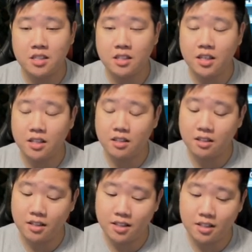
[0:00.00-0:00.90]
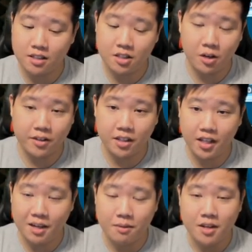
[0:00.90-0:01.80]
in you know, in the
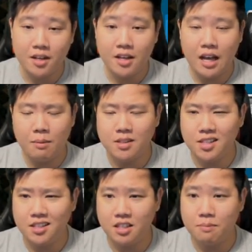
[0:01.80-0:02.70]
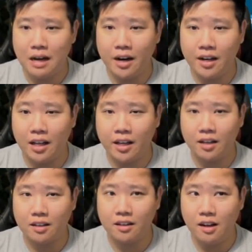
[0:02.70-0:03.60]
game, I've been thinking about it and like,
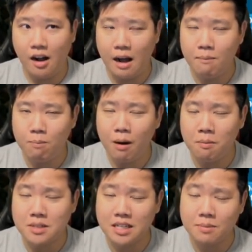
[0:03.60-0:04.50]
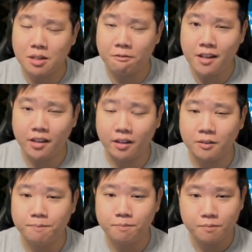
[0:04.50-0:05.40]
I'm probably going to be defending.
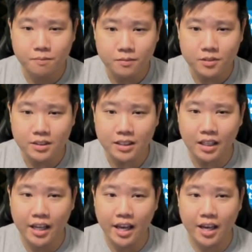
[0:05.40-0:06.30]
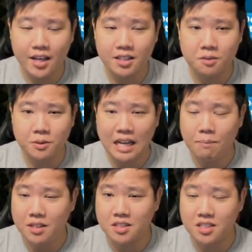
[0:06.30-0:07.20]
And with that
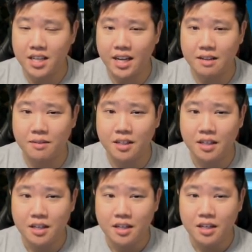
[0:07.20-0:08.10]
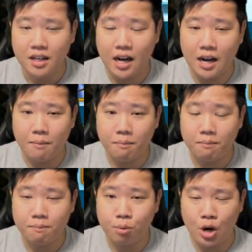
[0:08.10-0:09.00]
being said,
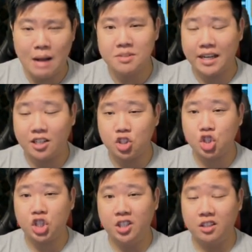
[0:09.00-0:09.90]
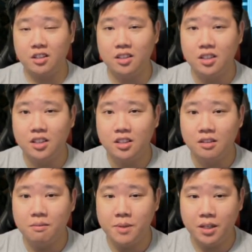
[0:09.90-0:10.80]
perhaps I can chill
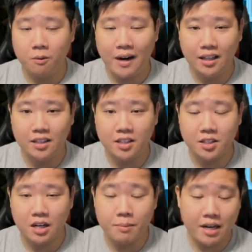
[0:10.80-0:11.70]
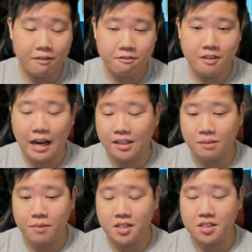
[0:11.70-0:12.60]
being a rally leader. I mean, I've got
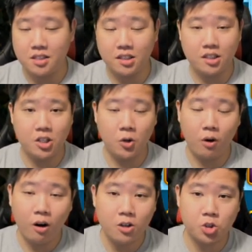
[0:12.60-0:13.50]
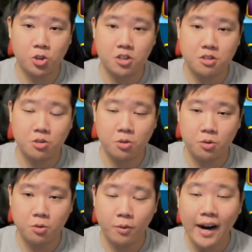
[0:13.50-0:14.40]
amazing, you know, archers
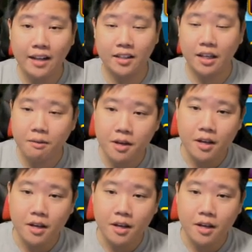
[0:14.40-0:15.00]
to rally,